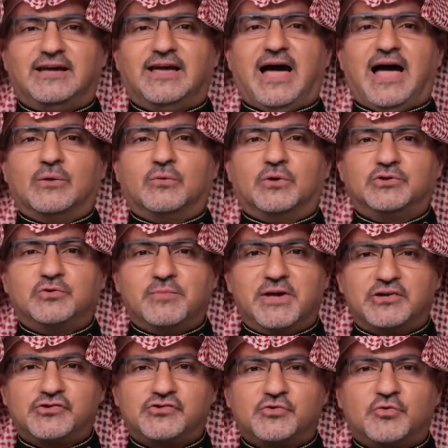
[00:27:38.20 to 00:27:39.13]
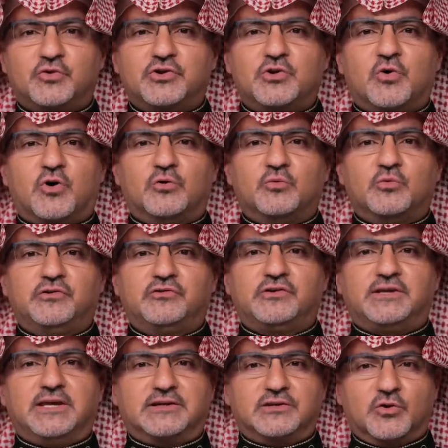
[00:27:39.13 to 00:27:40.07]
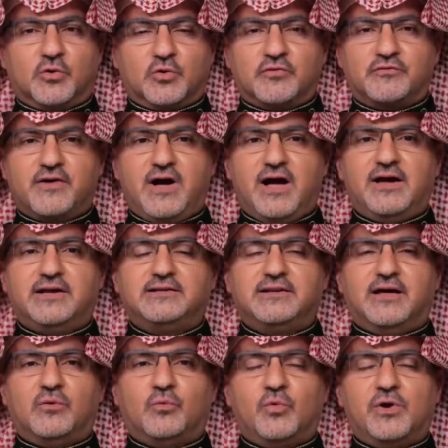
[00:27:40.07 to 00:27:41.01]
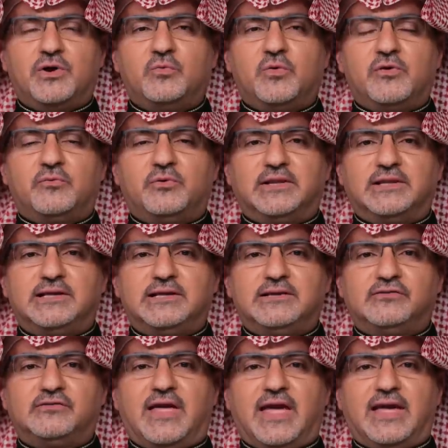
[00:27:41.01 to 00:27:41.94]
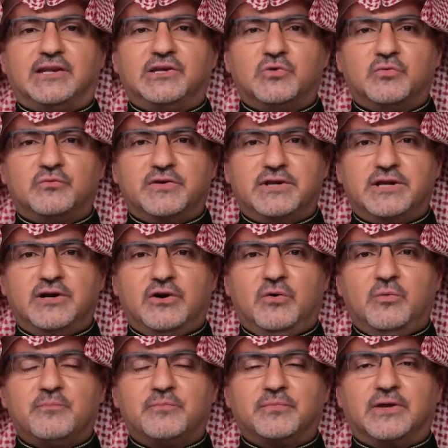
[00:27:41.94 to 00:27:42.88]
I want to make sure you always get notified when we release a new video.